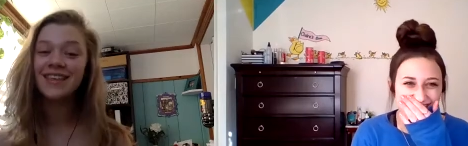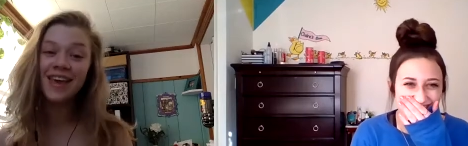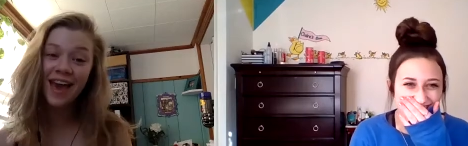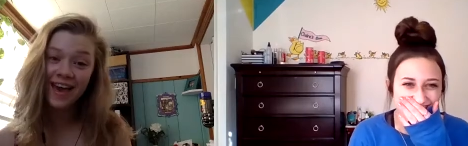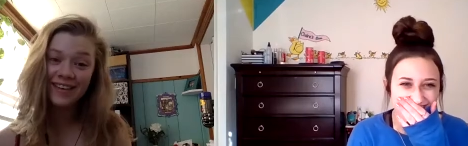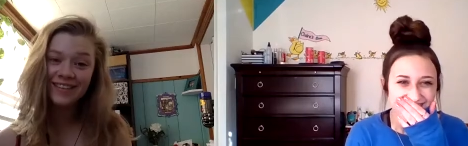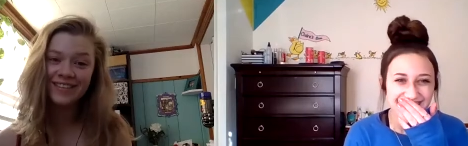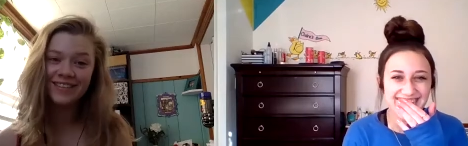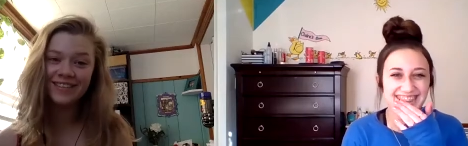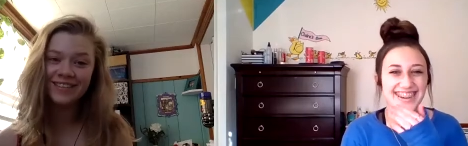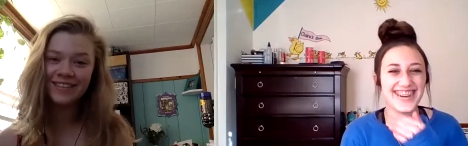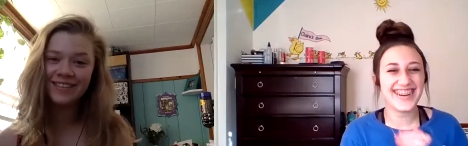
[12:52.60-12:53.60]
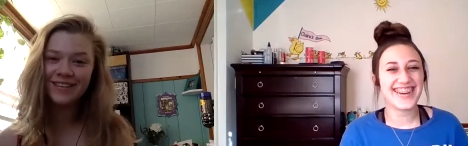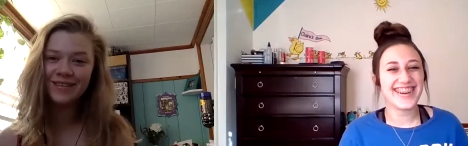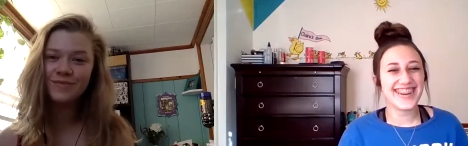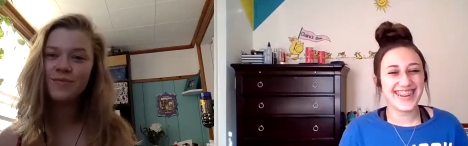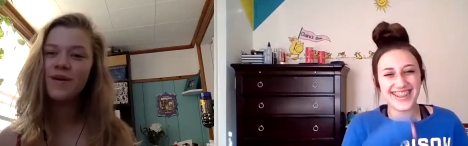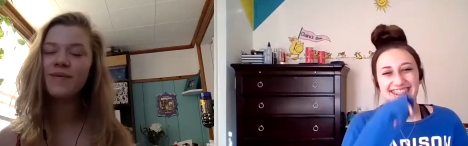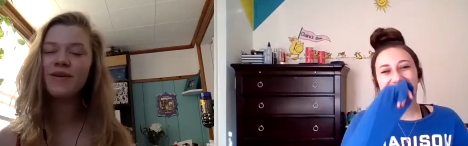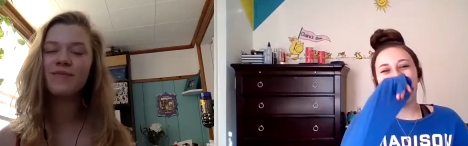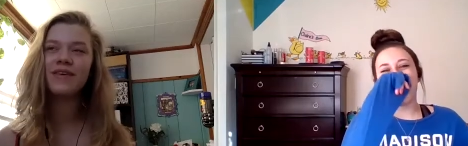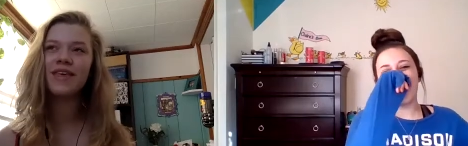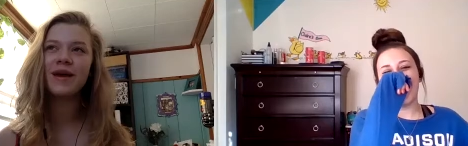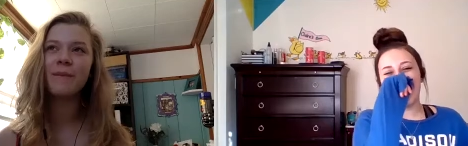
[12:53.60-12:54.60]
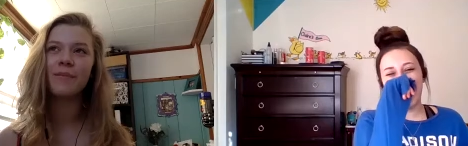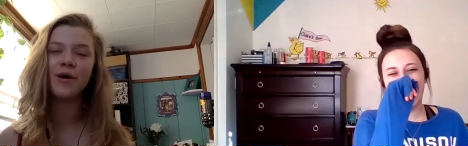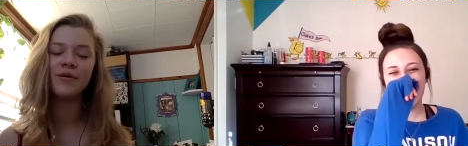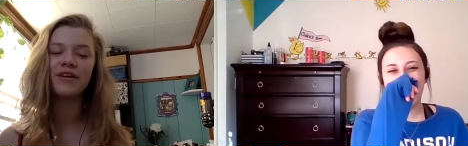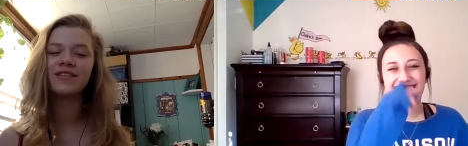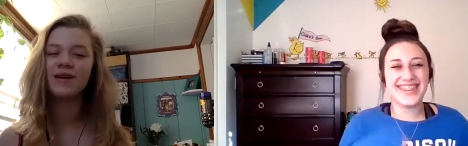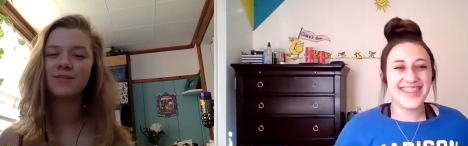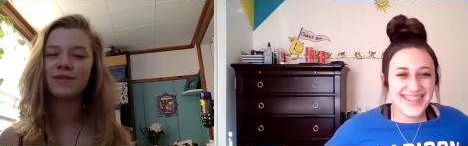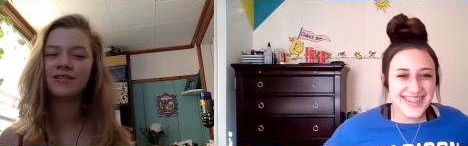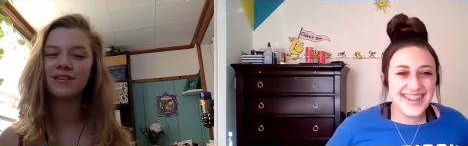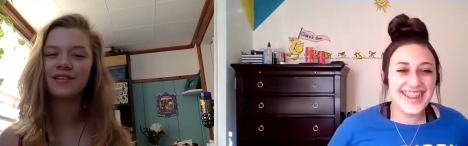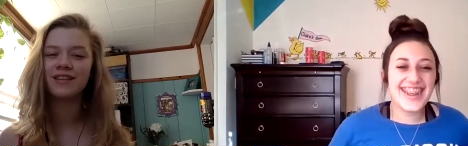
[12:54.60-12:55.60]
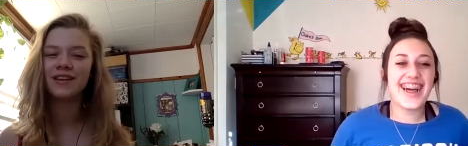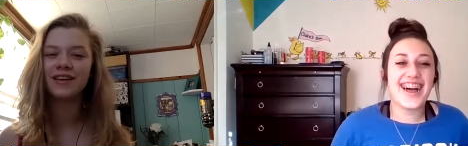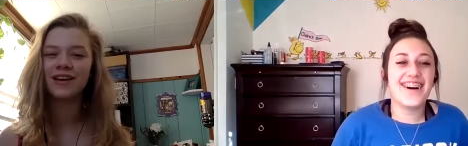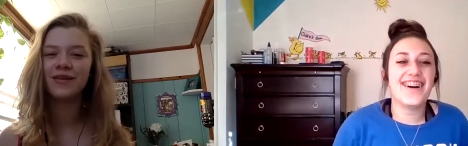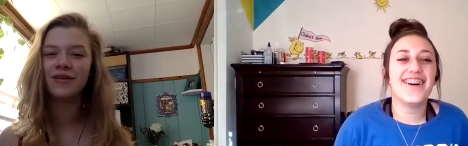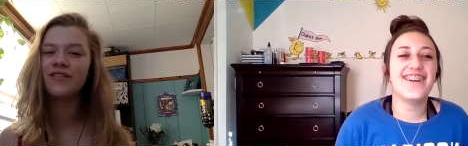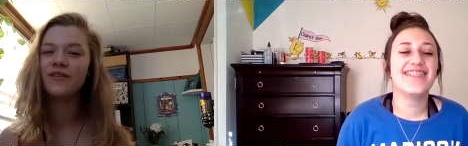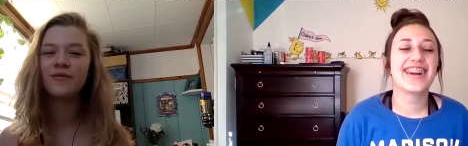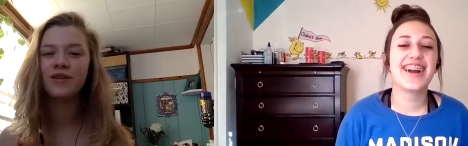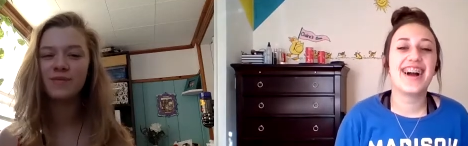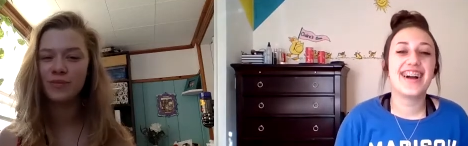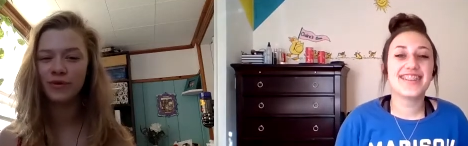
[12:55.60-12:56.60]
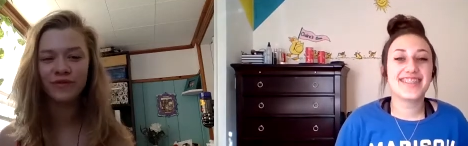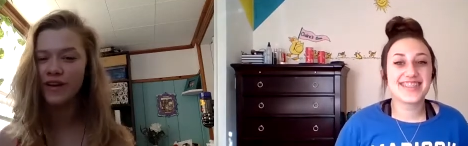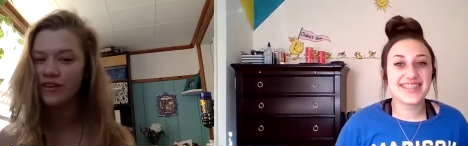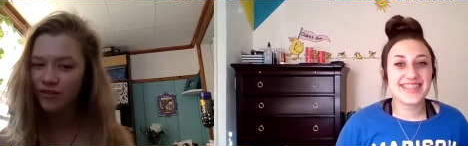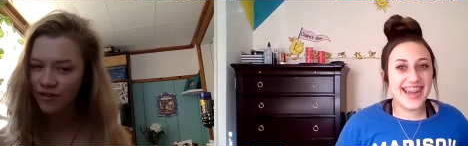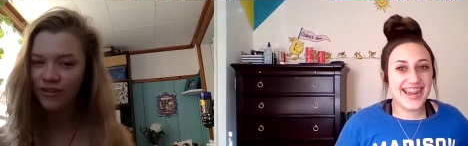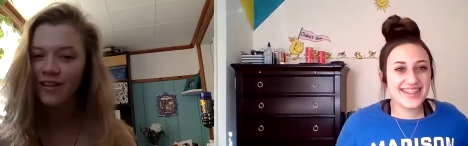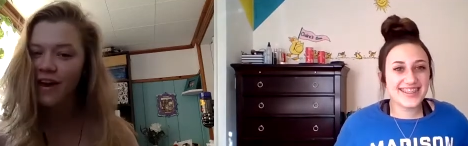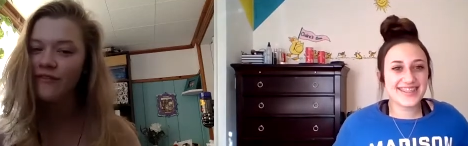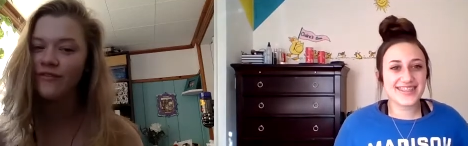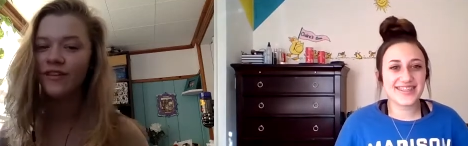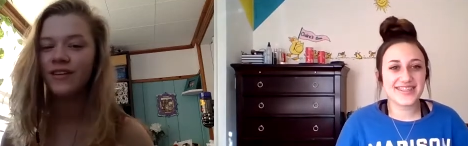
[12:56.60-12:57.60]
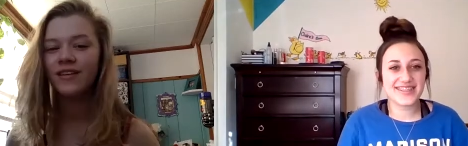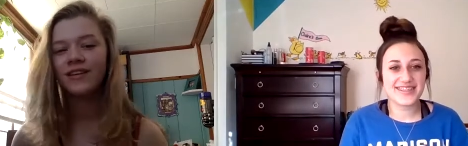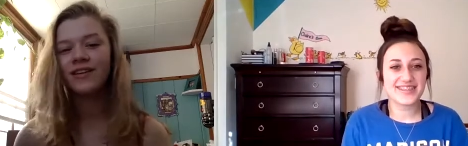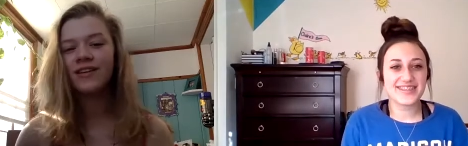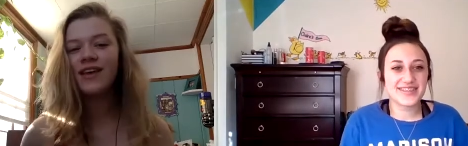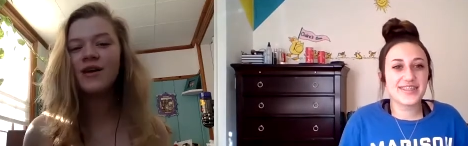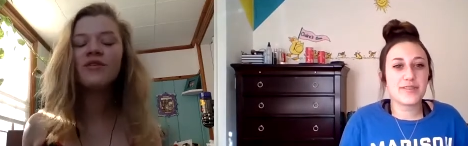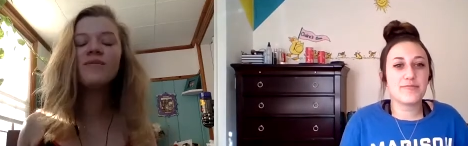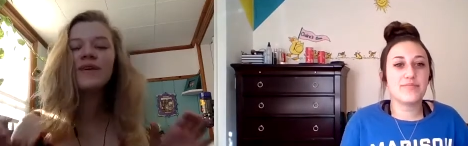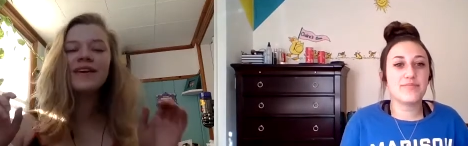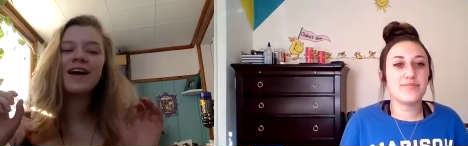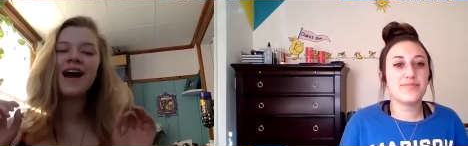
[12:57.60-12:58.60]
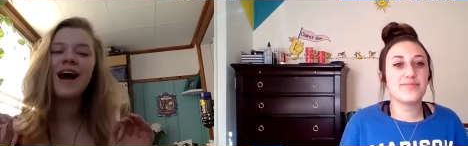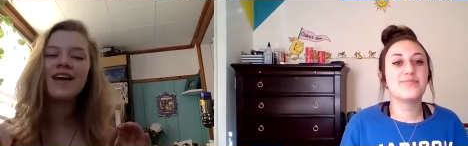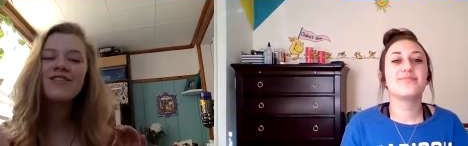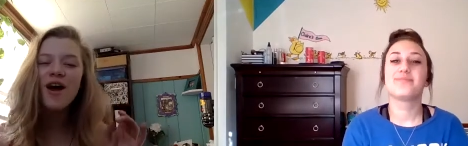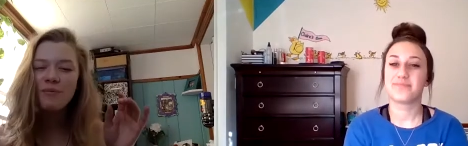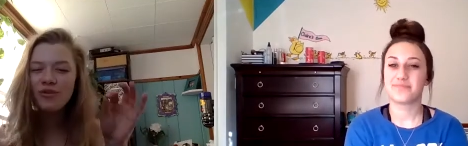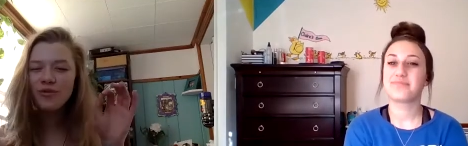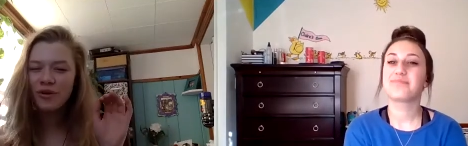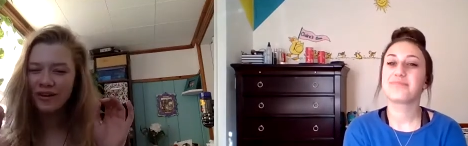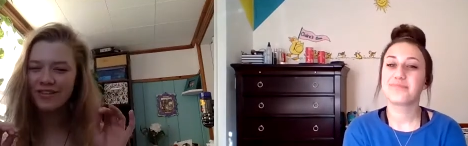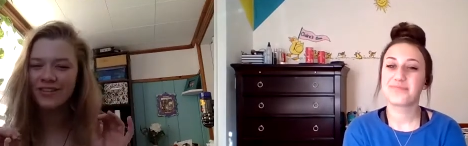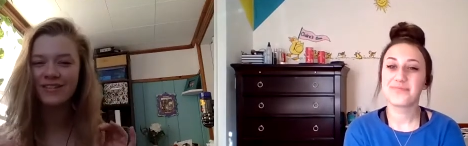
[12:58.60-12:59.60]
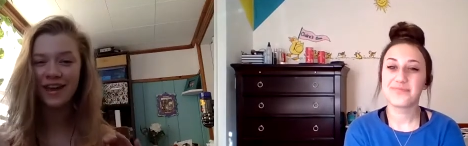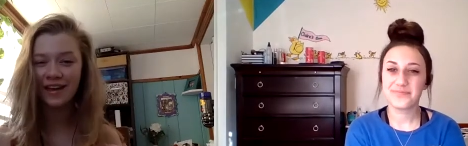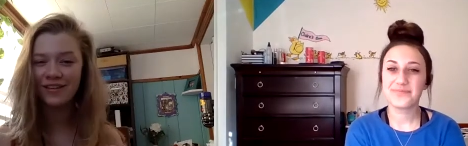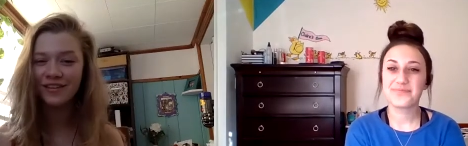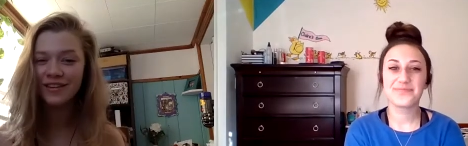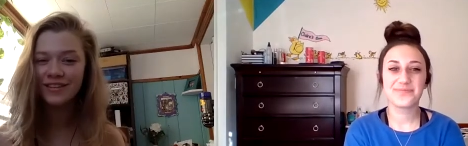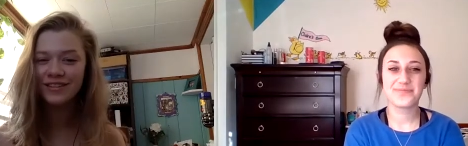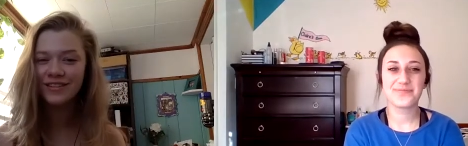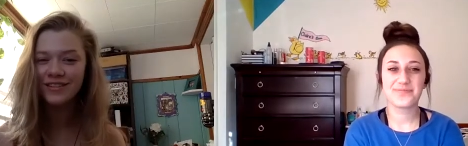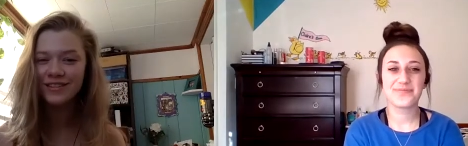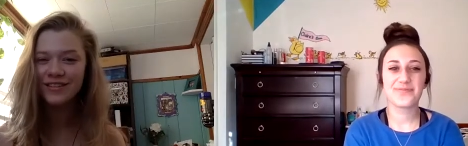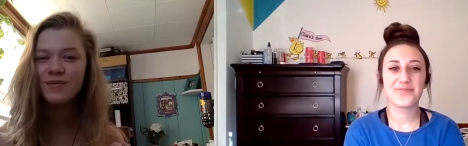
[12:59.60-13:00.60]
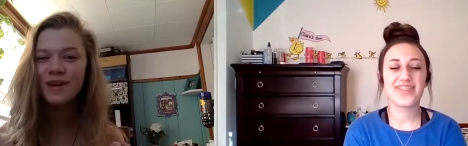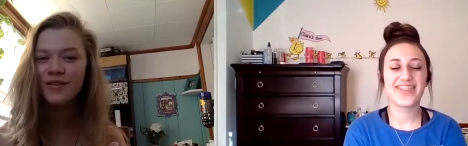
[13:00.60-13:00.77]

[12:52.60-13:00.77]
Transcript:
Speaker 1: yes. Maybe it could be like a bonus episode, you know, because oh it wouldn't be professional. yes. Enough it wouldn't be up to our standards to be a